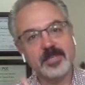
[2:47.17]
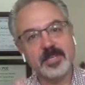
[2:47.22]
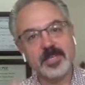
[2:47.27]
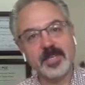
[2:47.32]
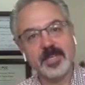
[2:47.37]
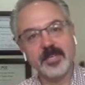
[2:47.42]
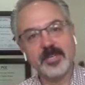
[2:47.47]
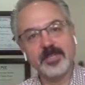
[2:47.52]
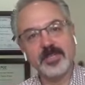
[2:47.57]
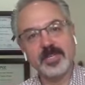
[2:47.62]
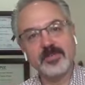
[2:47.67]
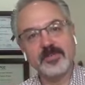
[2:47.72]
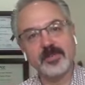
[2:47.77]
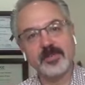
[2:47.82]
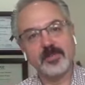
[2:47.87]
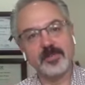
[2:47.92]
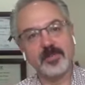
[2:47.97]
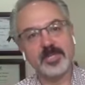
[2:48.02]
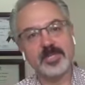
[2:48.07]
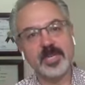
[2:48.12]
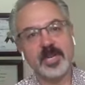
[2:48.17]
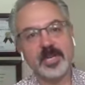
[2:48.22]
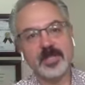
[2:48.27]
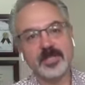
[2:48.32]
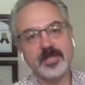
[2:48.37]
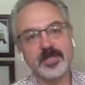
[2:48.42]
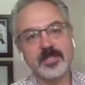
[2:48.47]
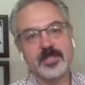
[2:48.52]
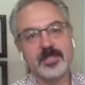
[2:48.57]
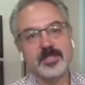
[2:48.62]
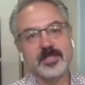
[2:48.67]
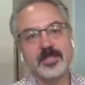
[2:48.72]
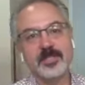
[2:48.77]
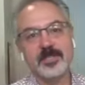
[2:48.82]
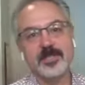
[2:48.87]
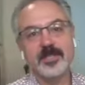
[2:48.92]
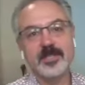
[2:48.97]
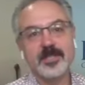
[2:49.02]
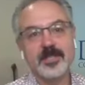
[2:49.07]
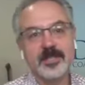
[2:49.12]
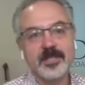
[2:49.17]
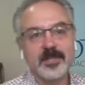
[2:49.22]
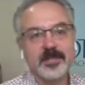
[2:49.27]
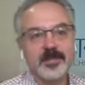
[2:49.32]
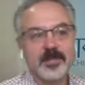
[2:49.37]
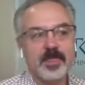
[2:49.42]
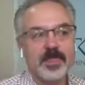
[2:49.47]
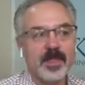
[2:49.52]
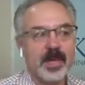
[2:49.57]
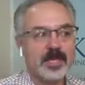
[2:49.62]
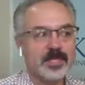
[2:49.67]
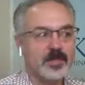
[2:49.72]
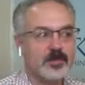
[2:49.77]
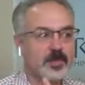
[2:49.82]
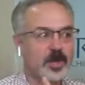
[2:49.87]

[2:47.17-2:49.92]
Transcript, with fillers: to yield different results as